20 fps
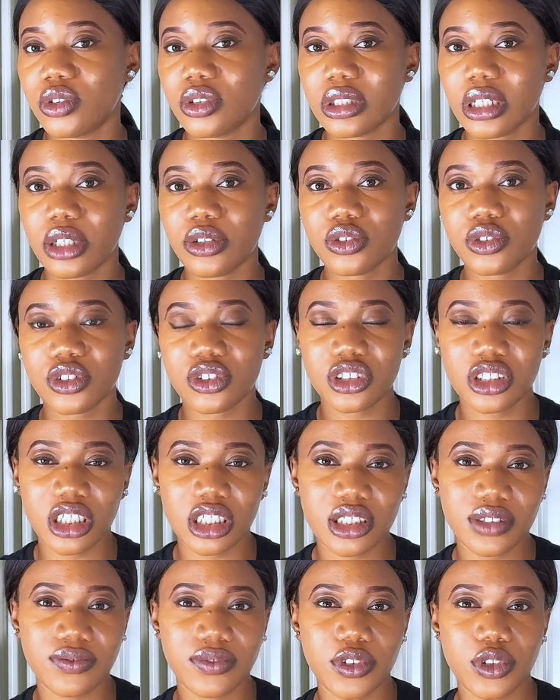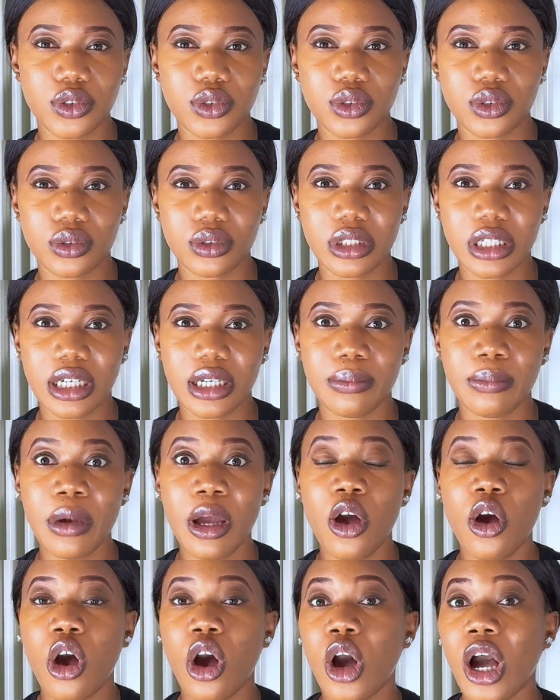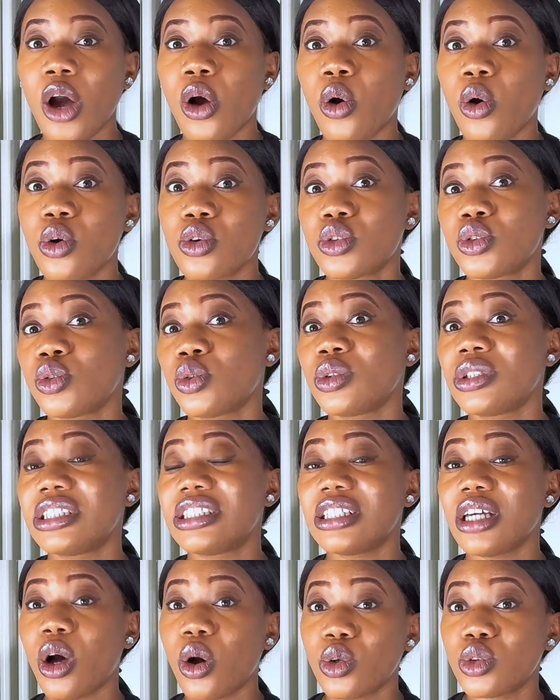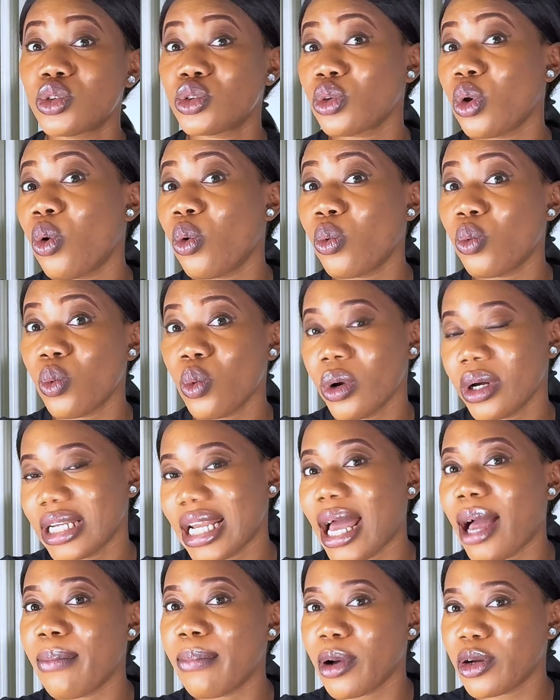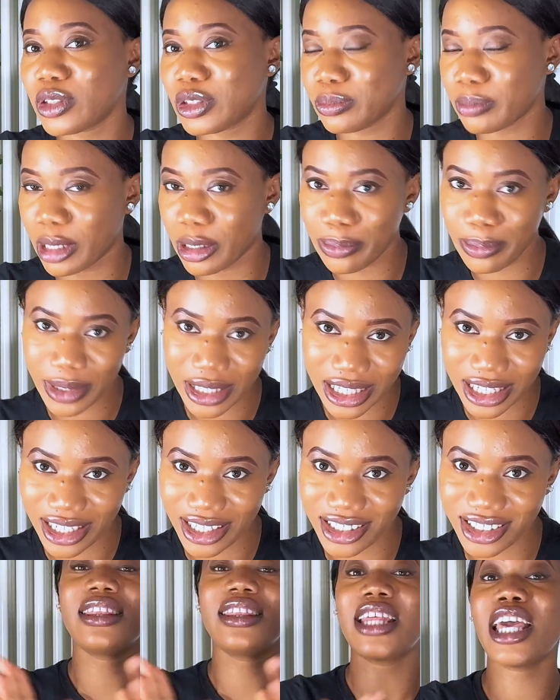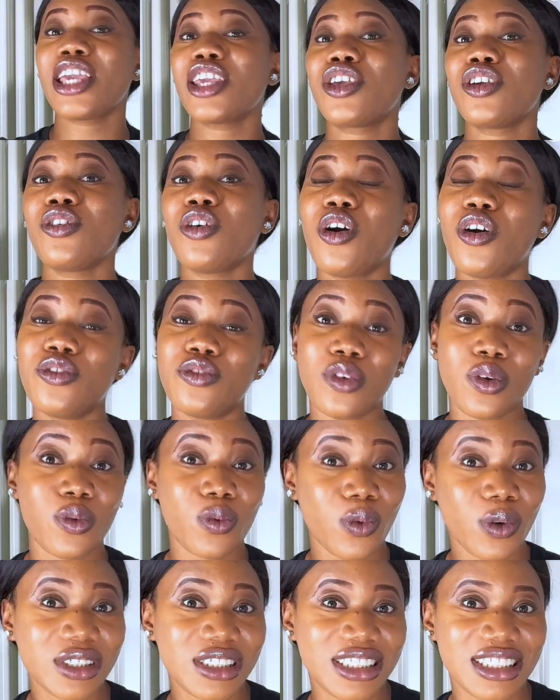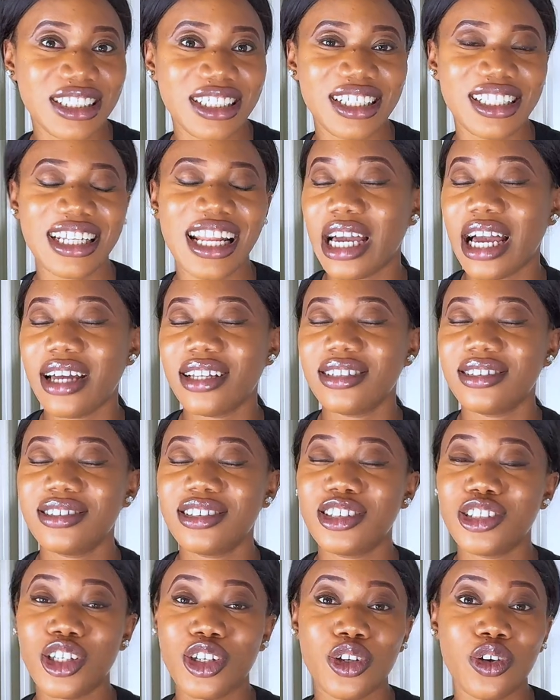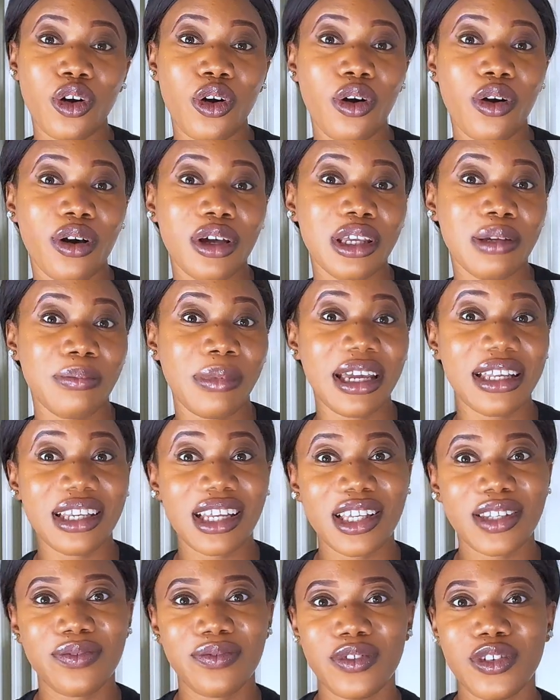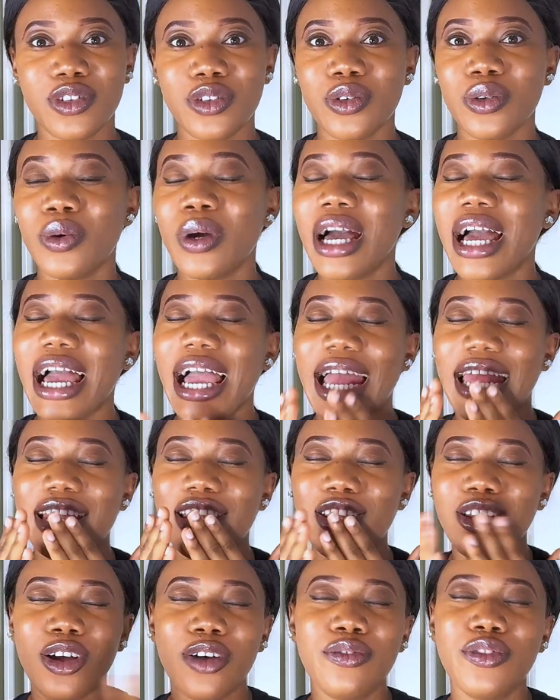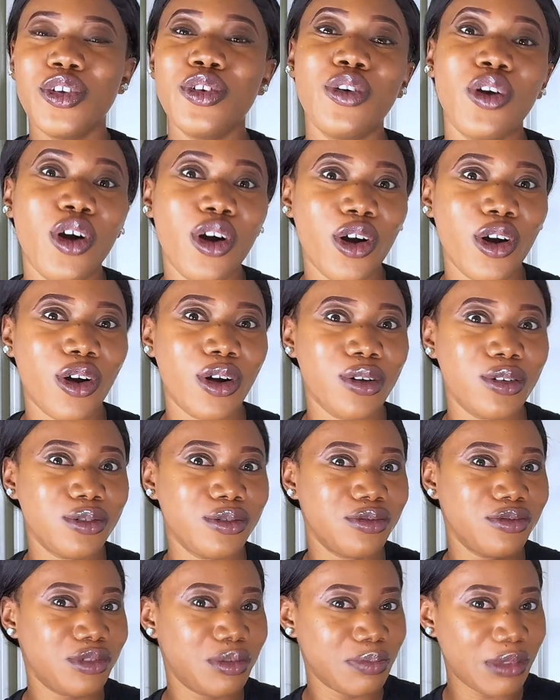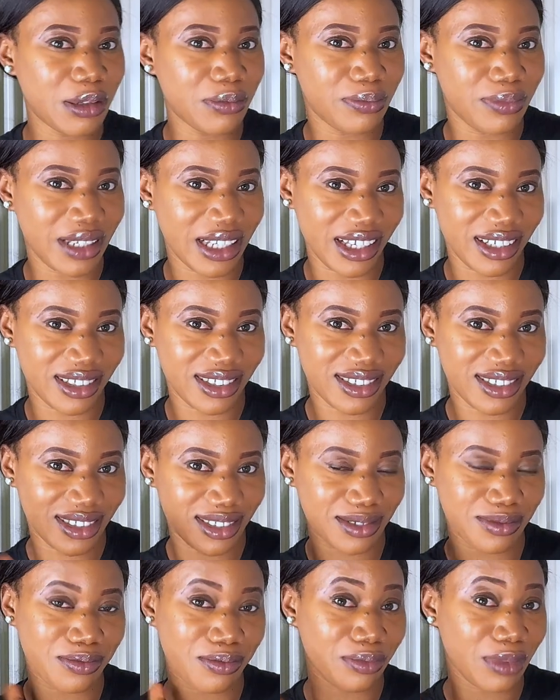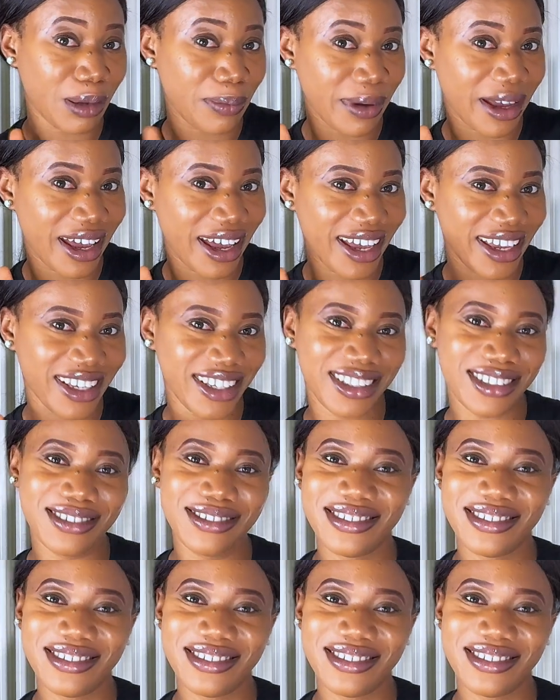You can also share this video to them or also tell someone about my page. Thank you all for watching and see you all in my next video. I love you all. Remain blessed. Bye bye.